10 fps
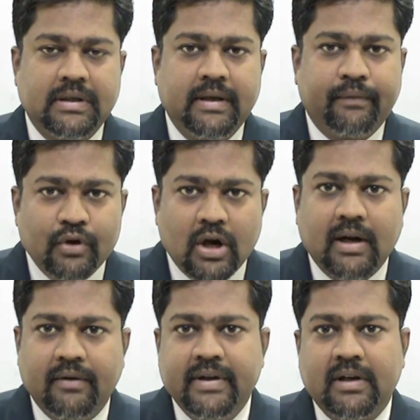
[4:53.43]
If you
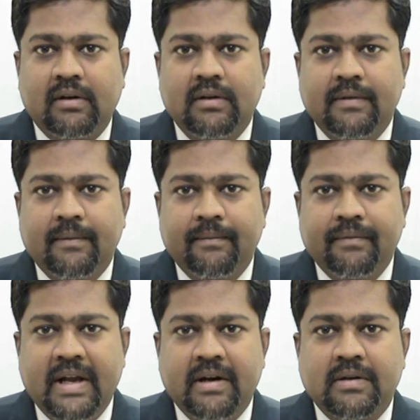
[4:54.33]
are aware
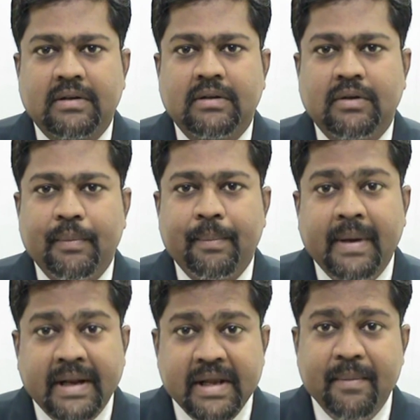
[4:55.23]
that
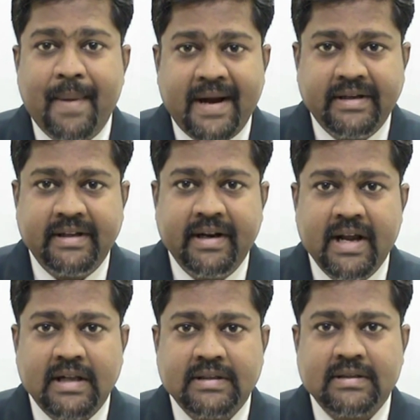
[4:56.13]
many
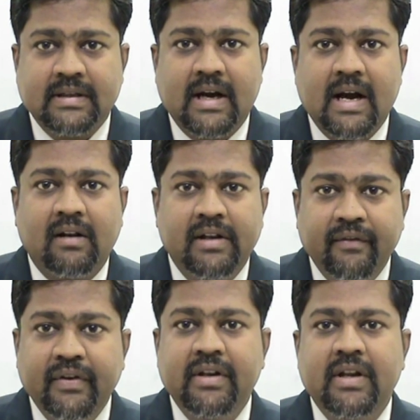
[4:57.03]
bacteria are
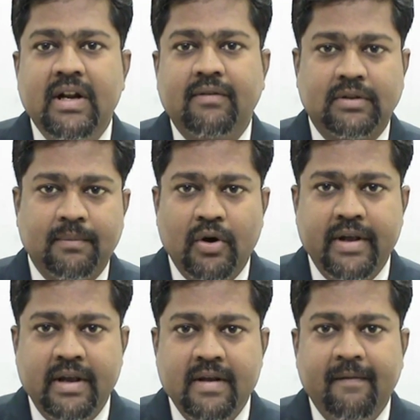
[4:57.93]
living in our
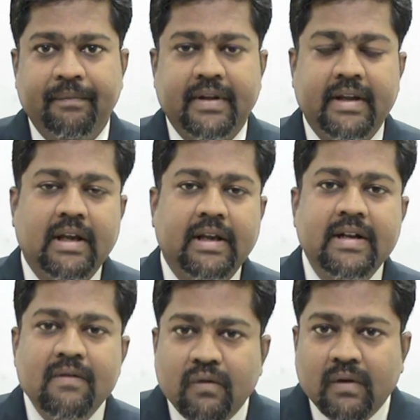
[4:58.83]
body
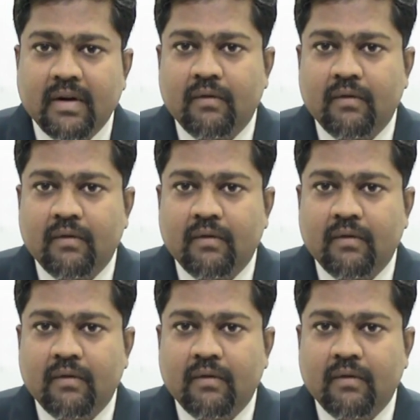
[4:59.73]
in